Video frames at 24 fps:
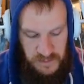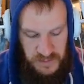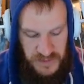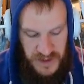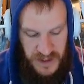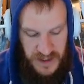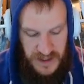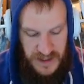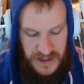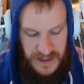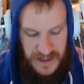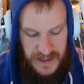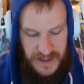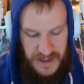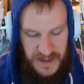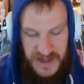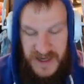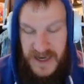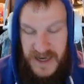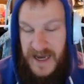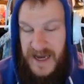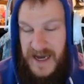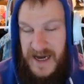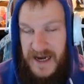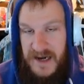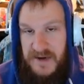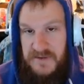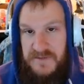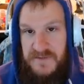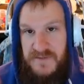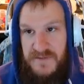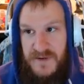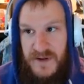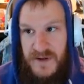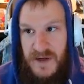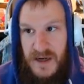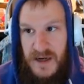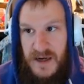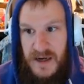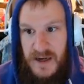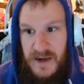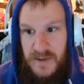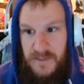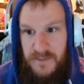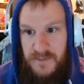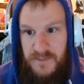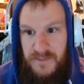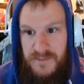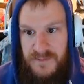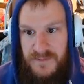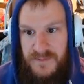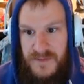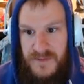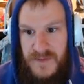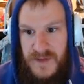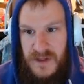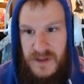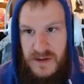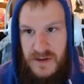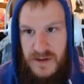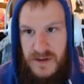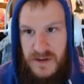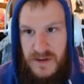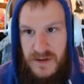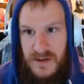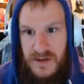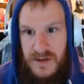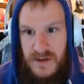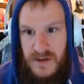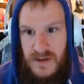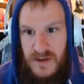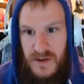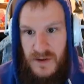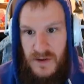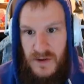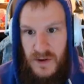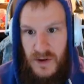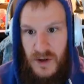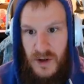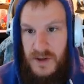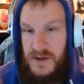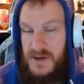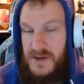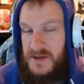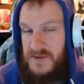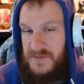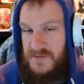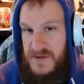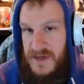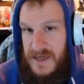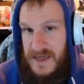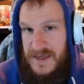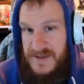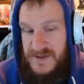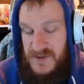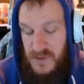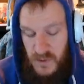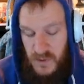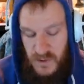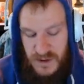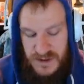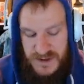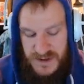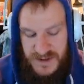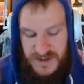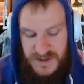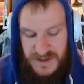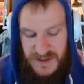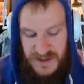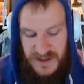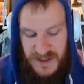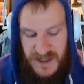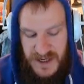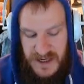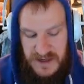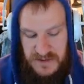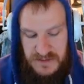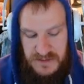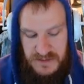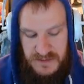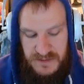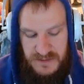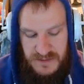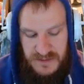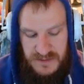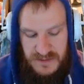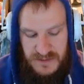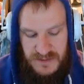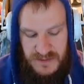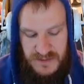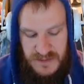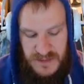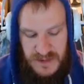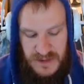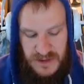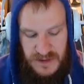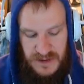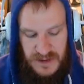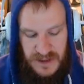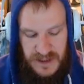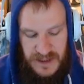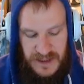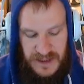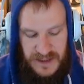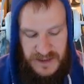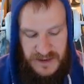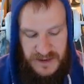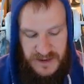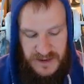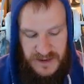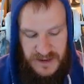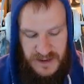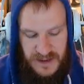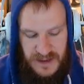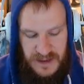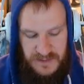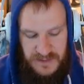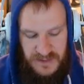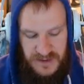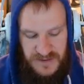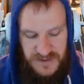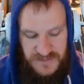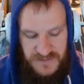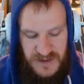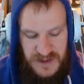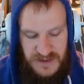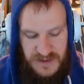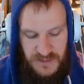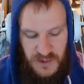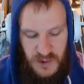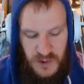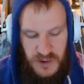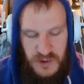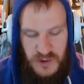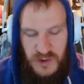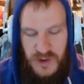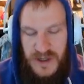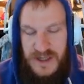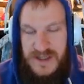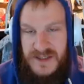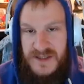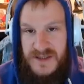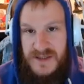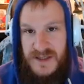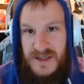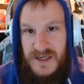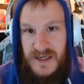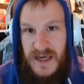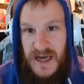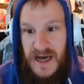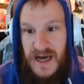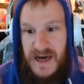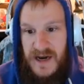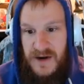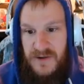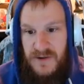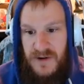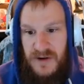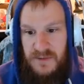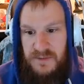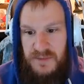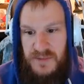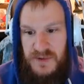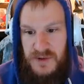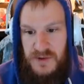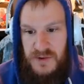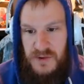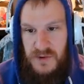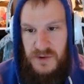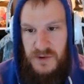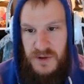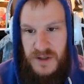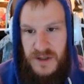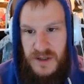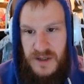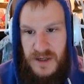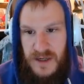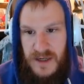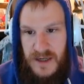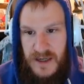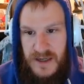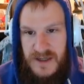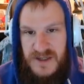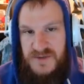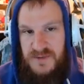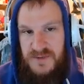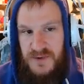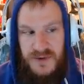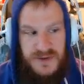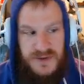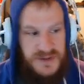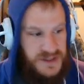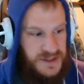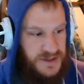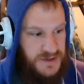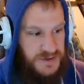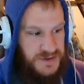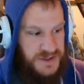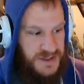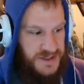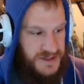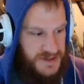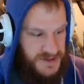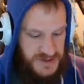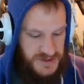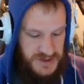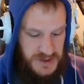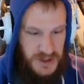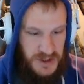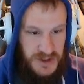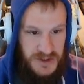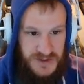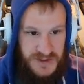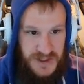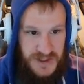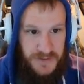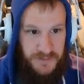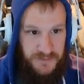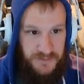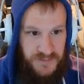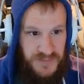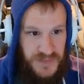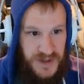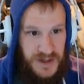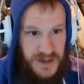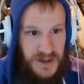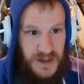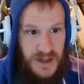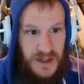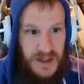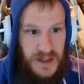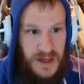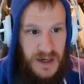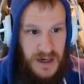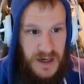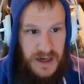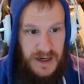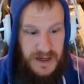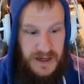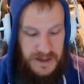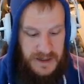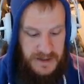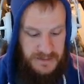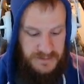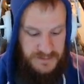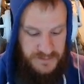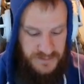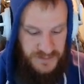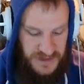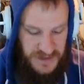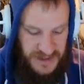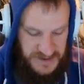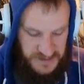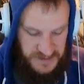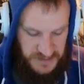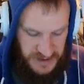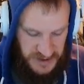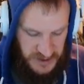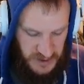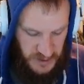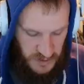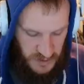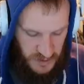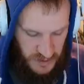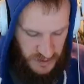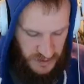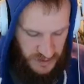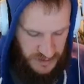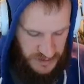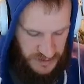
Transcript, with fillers: Uh, they have um, all the different kinds of ores in there now. And the I believe you get more quests the higher up your uh, Explorers Guild is. So, um, that's pretty cool.